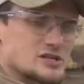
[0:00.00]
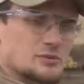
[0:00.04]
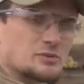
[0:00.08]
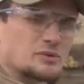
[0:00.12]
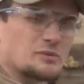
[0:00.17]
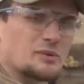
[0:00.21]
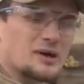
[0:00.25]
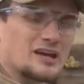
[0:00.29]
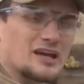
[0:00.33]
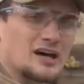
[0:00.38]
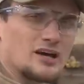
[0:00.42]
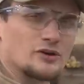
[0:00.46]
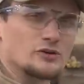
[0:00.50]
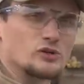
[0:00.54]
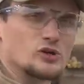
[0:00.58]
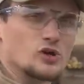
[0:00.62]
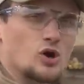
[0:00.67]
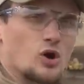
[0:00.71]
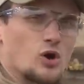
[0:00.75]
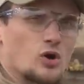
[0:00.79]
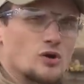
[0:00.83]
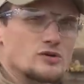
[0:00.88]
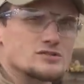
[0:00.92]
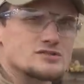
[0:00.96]
up at about 100
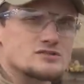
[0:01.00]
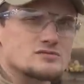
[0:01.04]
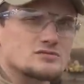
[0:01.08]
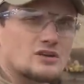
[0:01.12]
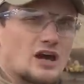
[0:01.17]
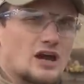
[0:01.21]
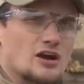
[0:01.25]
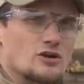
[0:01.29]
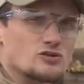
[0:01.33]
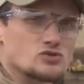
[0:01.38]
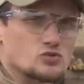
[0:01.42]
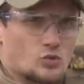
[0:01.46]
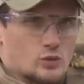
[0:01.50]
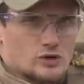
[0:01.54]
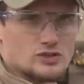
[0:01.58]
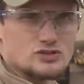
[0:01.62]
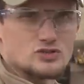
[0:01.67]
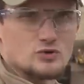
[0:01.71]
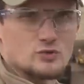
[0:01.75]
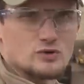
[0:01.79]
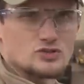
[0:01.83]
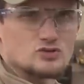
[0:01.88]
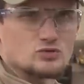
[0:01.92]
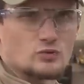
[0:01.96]
yards. We've got our
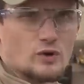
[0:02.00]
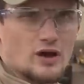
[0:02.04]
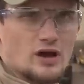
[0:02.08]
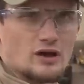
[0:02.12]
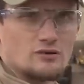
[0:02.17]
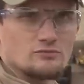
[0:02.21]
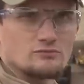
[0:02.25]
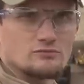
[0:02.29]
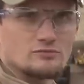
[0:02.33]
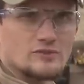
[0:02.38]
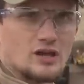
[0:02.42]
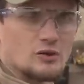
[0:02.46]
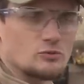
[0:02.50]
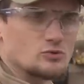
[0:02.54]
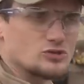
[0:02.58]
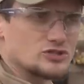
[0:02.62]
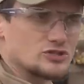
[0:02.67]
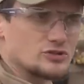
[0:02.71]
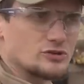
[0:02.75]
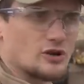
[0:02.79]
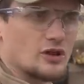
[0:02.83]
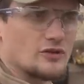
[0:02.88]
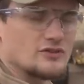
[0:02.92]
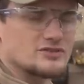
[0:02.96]
22 inch round that we
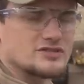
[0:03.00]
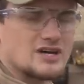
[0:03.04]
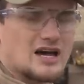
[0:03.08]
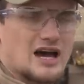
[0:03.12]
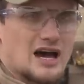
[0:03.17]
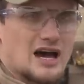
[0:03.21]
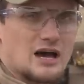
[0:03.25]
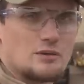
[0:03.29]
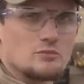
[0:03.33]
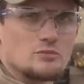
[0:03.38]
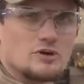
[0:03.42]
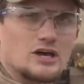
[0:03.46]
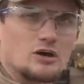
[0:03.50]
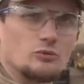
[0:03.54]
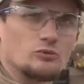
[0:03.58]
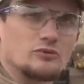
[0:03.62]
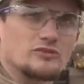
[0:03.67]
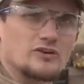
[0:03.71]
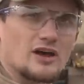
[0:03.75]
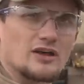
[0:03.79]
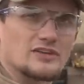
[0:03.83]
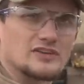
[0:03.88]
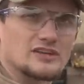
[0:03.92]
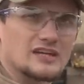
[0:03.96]
shoot all the time, and we've
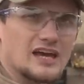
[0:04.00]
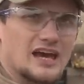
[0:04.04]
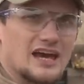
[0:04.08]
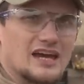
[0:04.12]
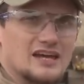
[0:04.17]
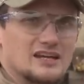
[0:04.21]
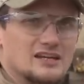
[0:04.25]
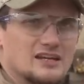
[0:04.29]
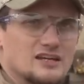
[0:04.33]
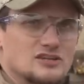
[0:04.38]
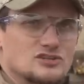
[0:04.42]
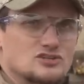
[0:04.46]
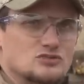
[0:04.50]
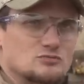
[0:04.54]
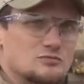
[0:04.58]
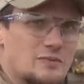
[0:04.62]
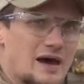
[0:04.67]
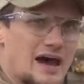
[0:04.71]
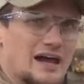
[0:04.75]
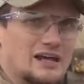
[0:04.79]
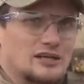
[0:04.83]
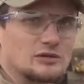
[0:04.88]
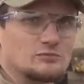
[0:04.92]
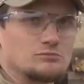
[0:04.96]
got the 8 inch
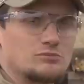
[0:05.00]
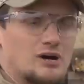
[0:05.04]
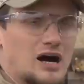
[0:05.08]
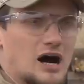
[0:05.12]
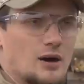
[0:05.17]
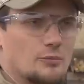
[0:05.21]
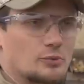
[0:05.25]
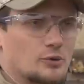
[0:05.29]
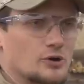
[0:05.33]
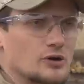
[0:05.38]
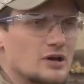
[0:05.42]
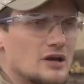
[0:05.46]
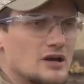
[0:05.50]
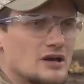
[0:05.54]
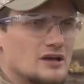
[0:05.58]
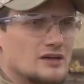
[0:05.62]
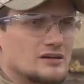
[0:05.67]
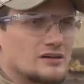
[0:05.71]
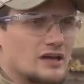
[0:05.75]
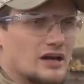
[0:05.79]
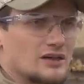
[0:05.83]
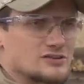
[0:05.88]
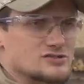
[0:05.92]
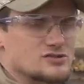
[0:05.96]
Magnum popper.
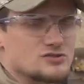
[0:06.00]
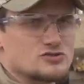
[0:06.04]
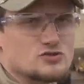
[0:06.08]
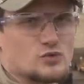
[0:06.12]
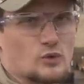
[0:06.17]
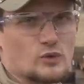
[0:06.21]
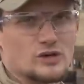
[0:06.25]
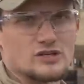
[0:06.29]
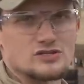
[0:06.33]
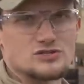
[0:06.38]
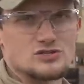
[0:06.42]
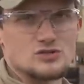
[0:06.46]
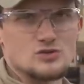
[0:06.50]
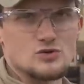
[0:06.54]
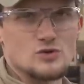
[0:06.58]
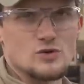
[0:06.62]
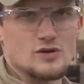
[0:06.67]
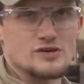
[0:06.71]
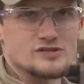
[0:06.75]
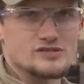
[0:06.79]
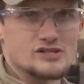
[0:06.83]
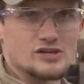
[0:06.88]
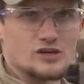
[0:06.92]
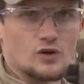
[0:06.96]
Now this little 22
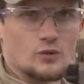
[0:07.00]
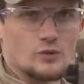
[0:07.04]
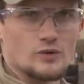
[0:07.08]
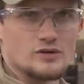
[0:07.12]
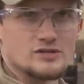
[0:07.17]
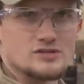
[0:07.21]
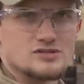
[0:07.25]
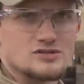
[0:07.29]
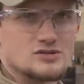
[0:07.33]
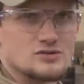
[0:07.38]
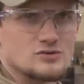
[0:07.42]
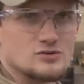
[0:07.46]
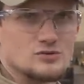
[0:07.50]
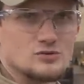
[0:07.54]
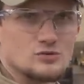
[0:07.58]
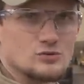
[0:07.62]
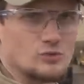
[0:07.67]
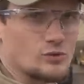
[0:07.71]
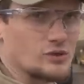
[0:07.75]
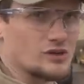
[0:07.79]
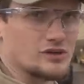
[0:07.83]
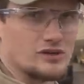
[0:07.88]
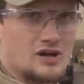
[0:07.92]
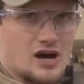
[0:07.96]
isn't going to
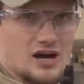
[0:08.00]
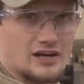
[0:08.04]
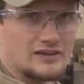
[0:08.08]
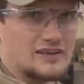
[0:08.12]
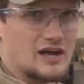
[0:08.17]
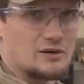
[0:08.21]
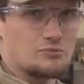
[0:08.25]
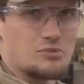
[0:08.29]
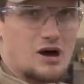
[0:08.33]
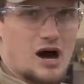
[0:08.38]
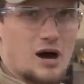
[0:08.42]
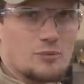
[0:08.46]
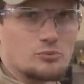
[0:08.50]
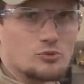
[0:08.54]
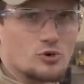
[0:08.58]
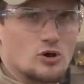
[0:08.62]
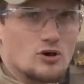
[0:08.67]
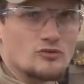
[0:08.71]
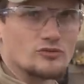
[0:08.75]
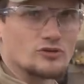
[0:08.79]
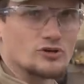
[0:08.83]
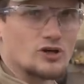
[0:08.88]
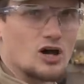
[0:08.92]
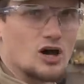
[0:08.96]
really knock that popper
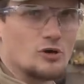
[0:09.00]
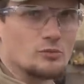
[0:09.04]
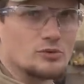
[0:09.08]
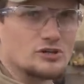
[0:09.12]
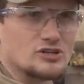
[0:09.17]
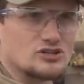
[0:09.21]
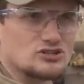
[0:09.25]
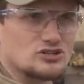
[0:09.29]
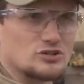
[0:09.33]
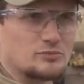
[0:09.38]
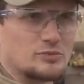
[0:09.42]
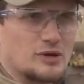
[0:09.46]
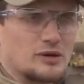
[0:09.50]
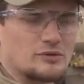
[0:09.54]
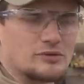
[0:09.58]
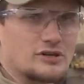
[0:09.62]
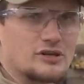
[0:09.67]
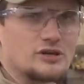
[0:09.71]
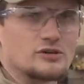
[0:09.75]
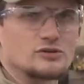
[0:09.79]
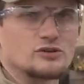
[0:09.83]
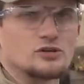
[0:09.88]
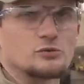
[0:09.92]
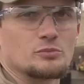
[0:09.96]
over at all, but you should be able to
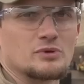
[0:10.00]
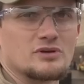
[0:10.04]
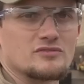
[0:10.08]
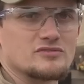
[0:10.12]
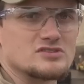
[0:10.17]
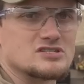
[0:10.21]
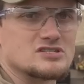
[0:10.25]
hear a little bit of a